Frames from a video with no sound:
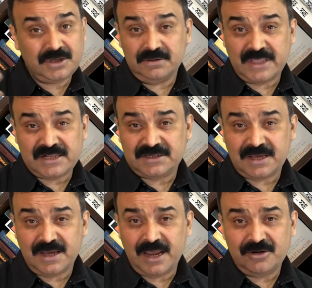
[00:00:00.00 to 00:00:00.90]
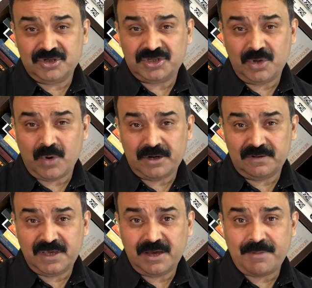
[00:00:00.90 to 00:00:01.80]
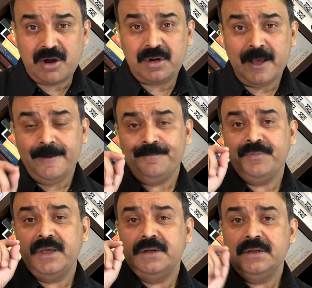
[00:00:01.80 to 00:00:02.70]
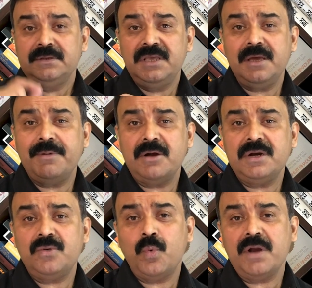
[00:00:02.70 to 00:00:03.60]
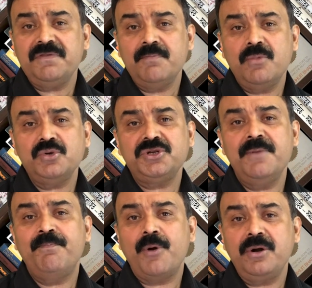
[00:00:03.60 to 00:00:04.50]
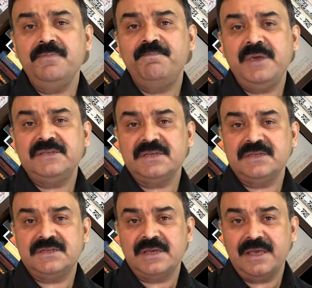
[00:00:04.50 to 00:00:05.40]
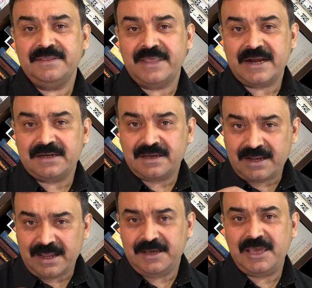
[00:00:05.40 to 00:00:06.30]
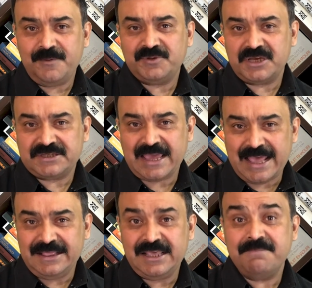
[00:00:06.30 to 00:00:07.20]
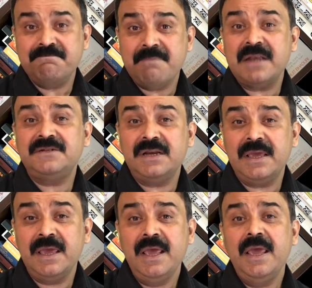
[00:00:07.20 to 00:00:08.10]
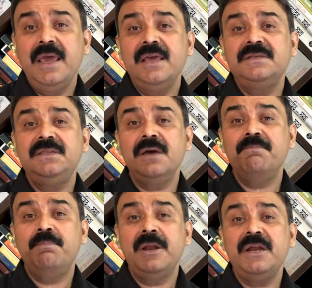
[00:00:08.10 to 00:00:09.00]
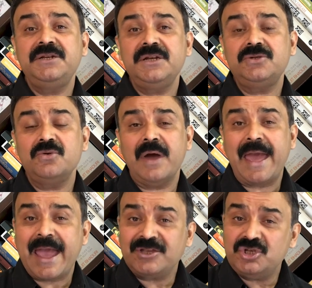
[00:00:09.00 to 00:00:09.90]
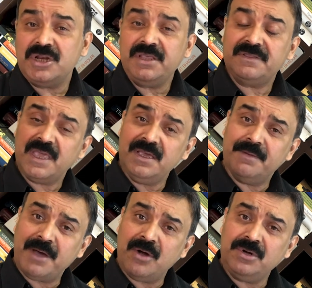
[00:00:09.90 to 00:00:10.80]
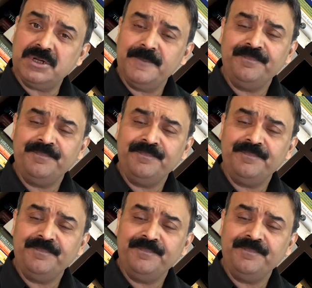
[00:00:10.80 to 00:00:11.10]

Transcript: So that's an interesting one to think about. Think about it, one of the most important pieces that keeps us healthy mentally is the ability to actually think about